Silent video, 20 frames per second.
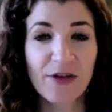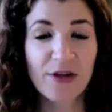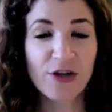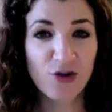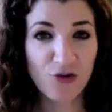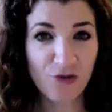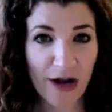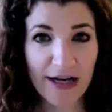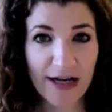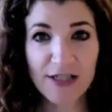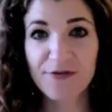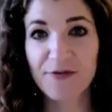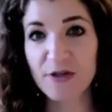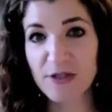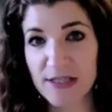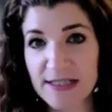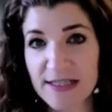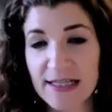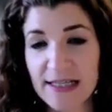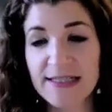direct
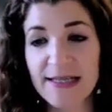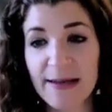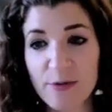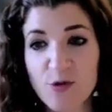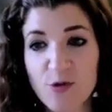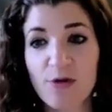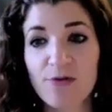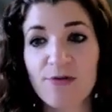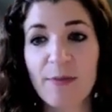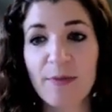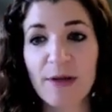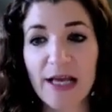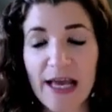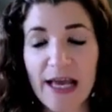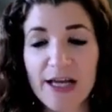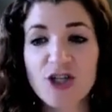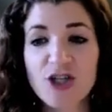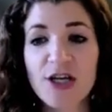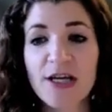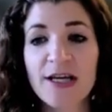versus conceptual
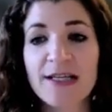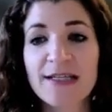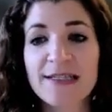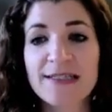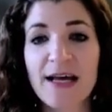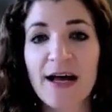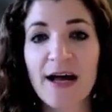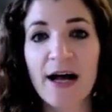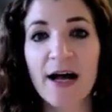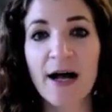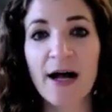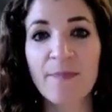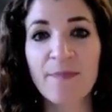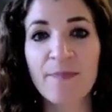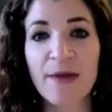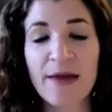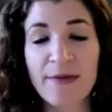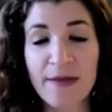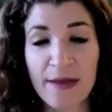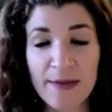replications
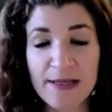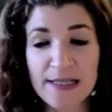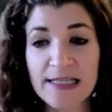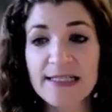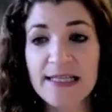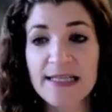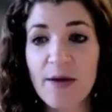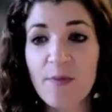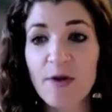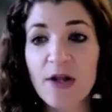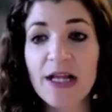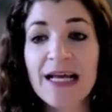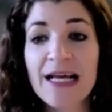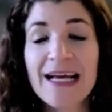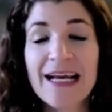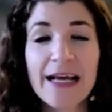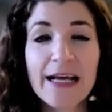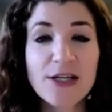in this example